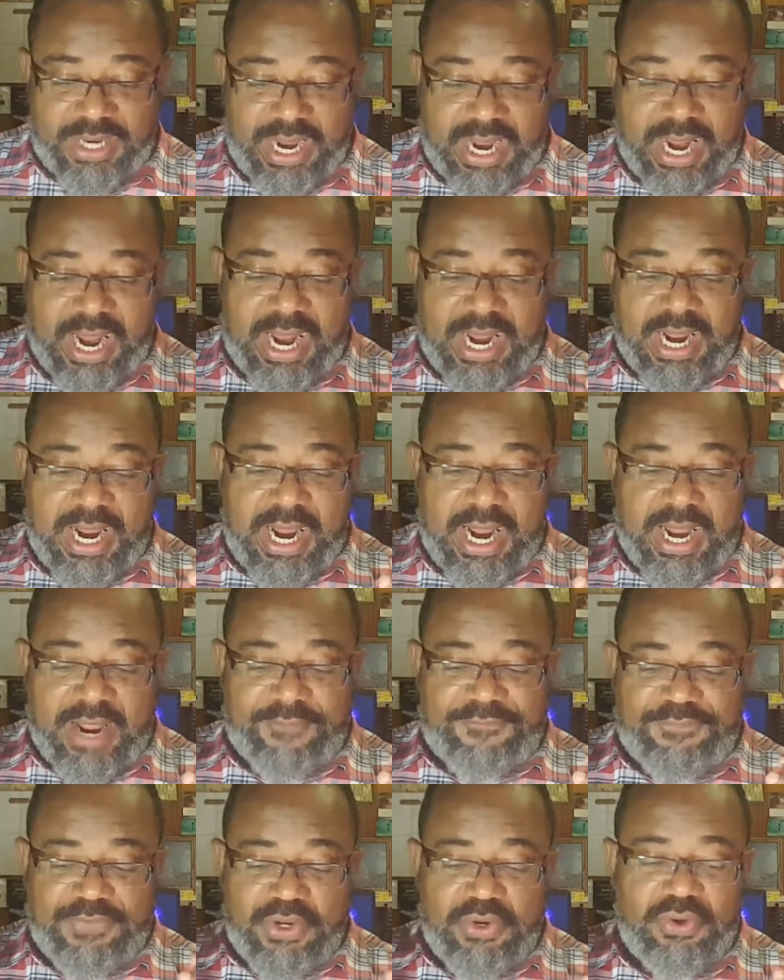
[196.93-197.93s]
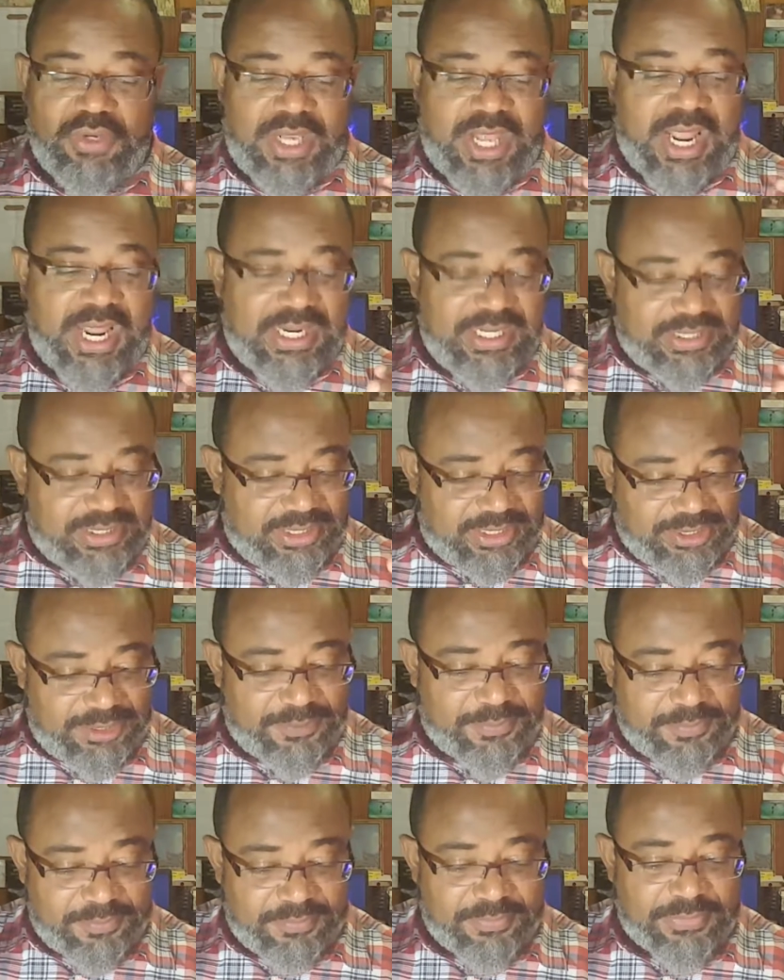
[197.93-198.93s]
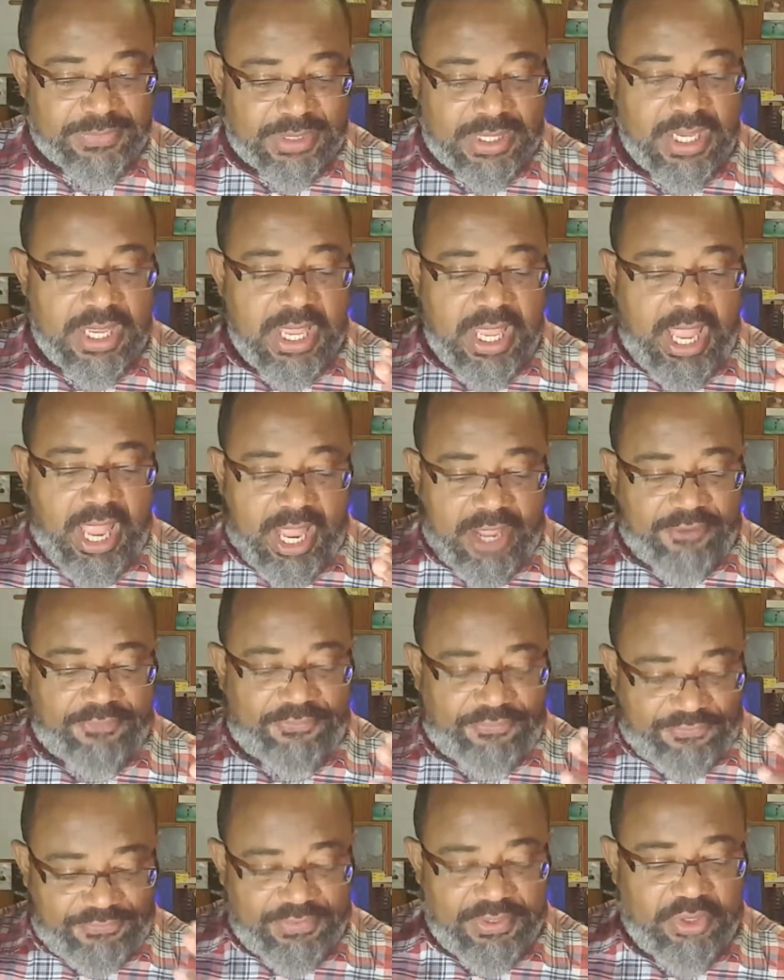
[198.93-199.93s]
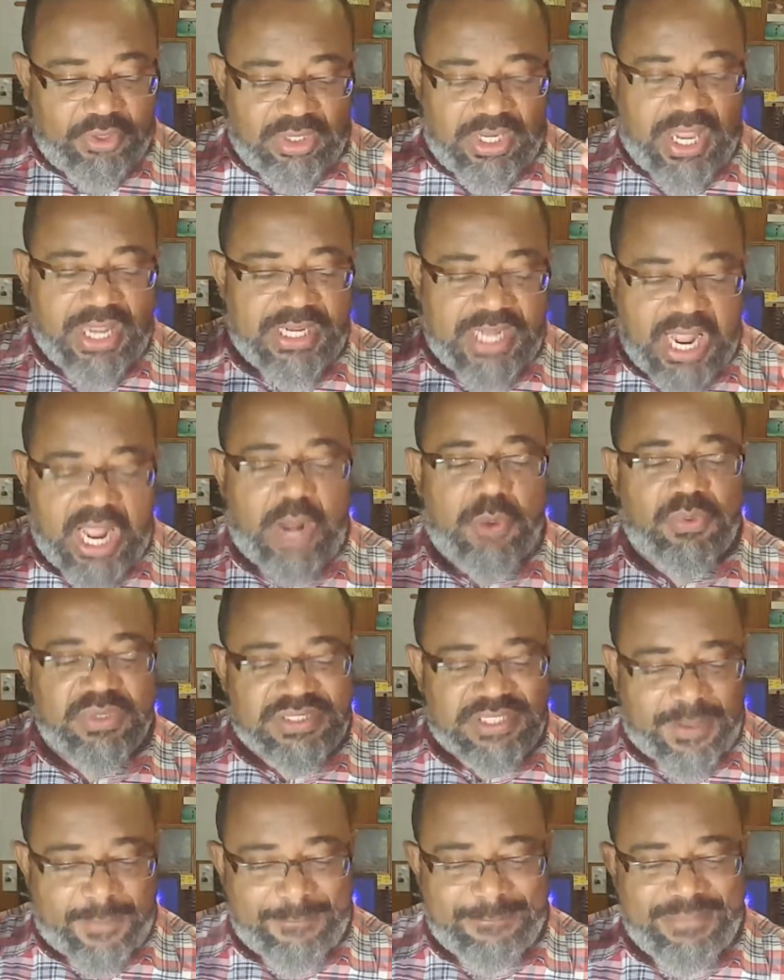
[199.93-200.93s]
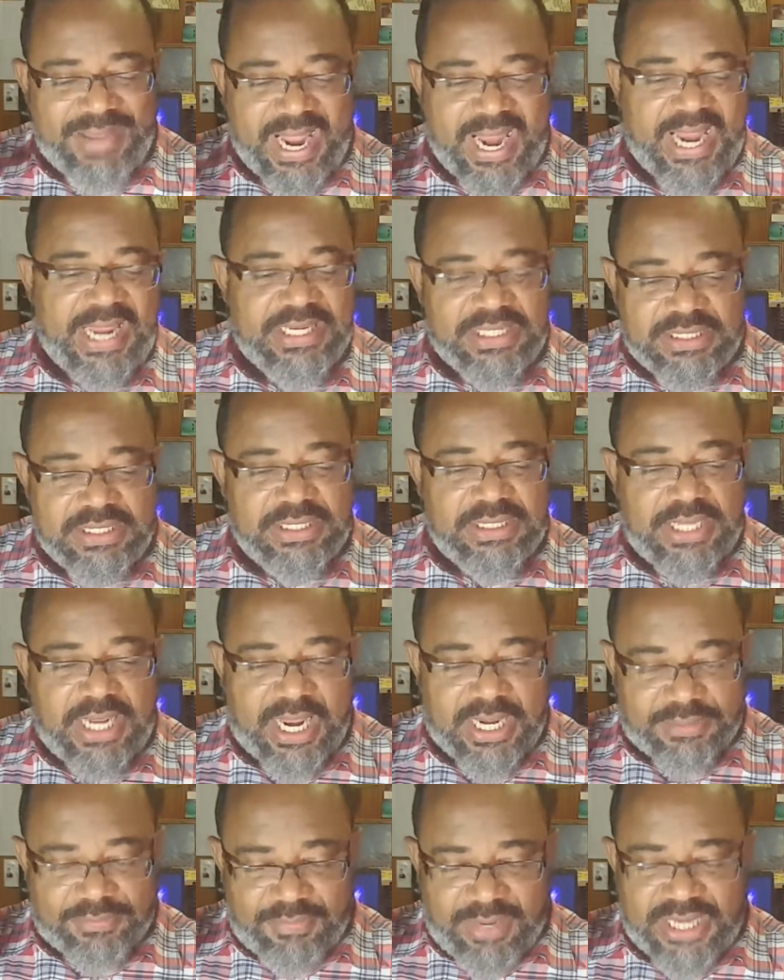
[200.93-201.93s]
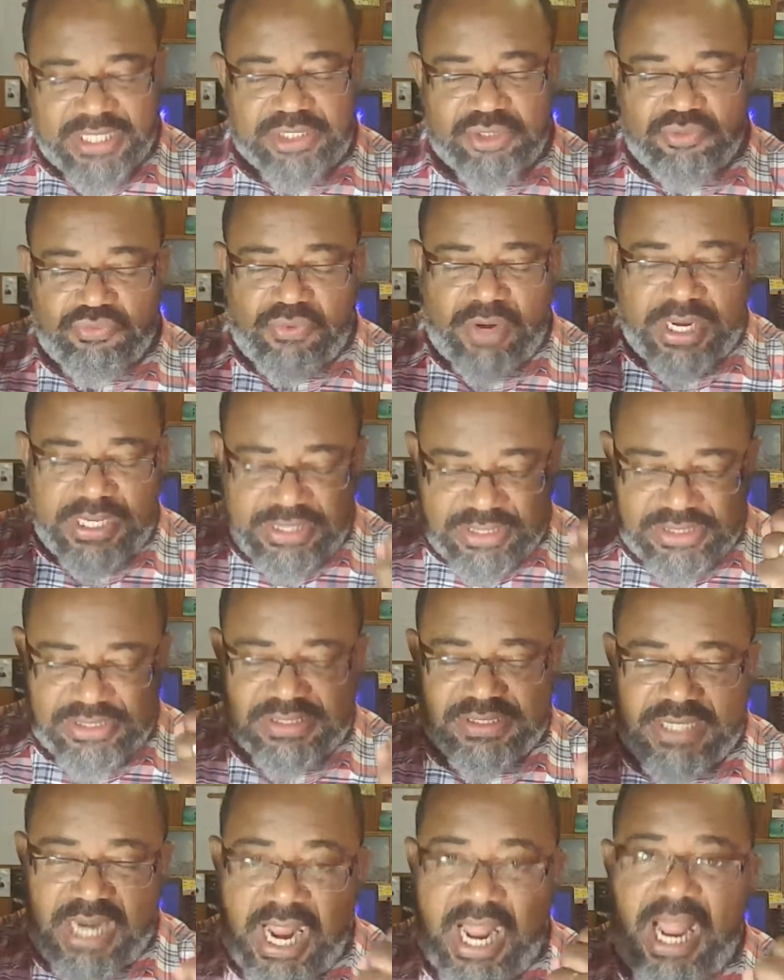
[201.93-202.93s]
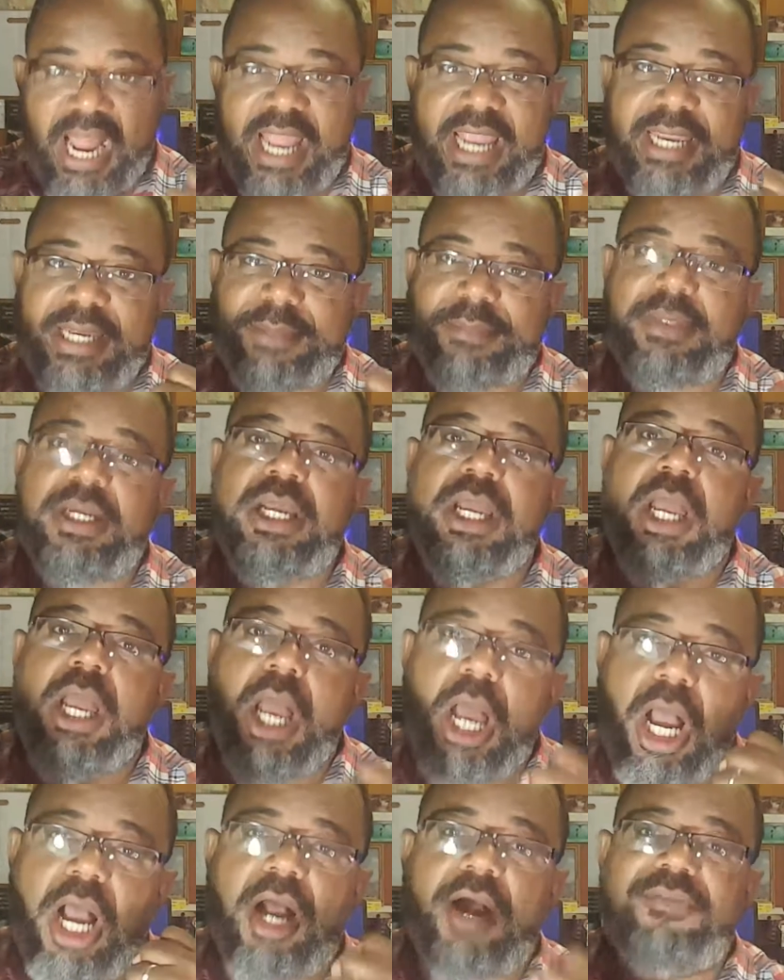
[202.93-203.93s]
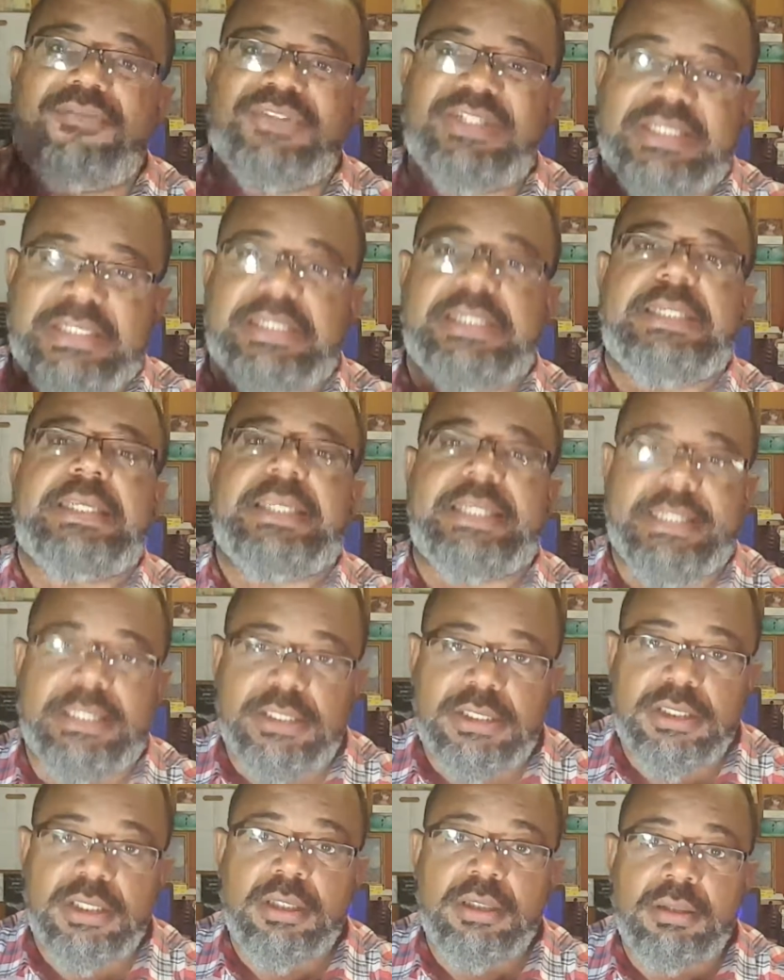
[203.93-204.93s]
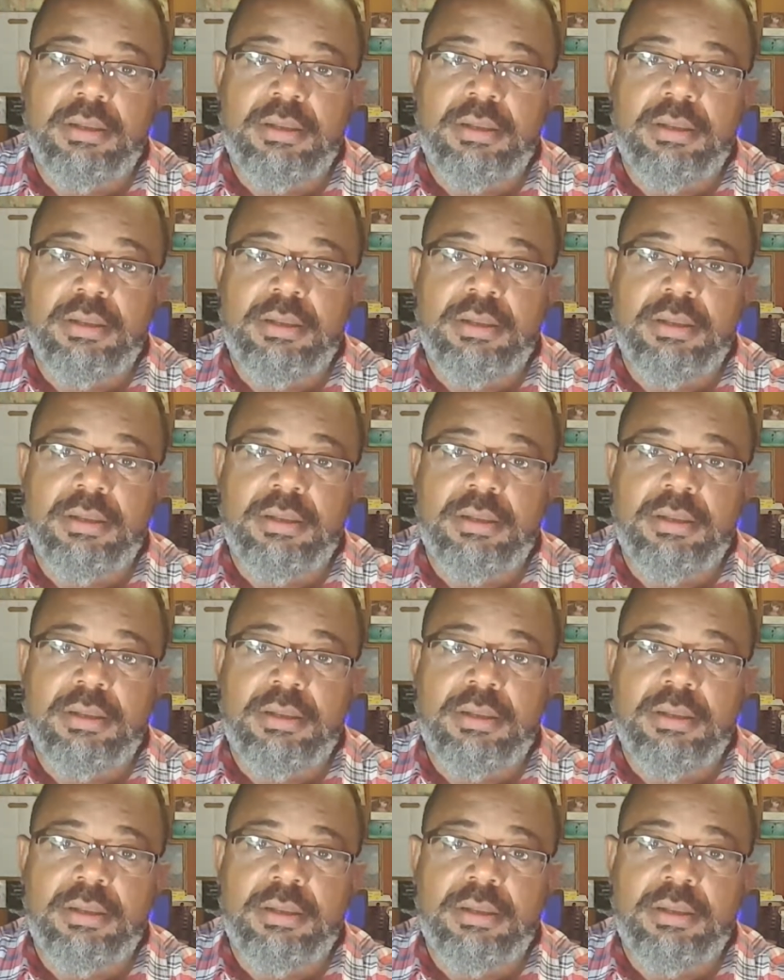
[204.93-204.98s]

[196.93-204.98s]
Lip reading: I feel like I was abandoned at my greatest time of need.